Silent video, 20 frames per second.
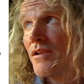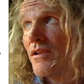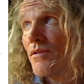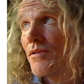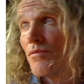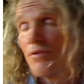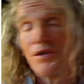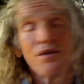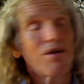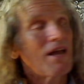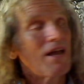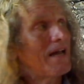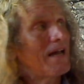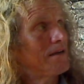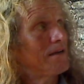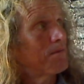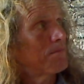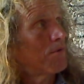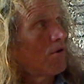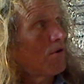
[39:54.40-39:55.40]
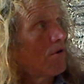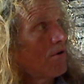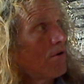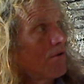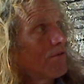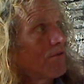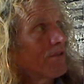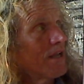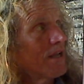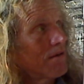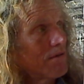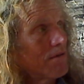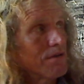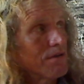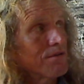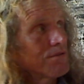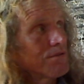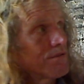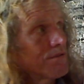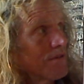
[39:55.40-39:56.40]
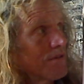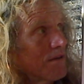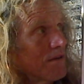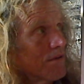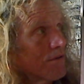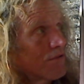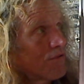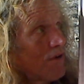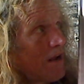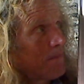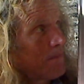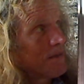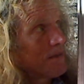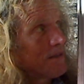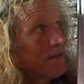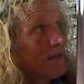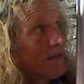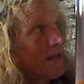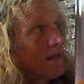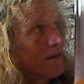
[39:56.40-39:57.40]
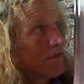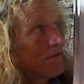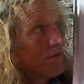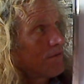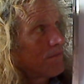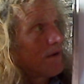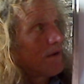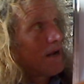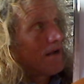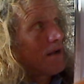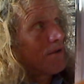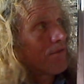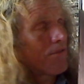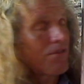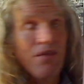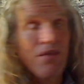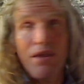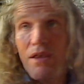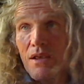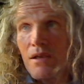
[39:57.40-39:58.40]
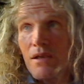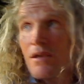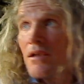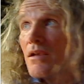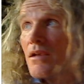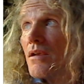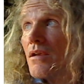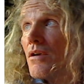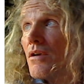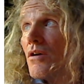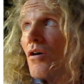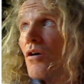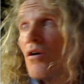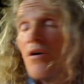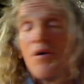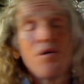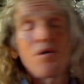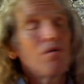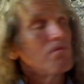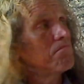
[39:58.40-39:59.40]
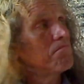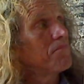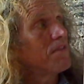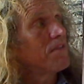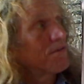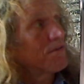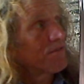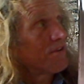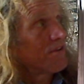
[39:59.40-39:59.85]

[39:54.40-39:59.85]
When you add up all the arrows that are trapped in that little round thing, there's a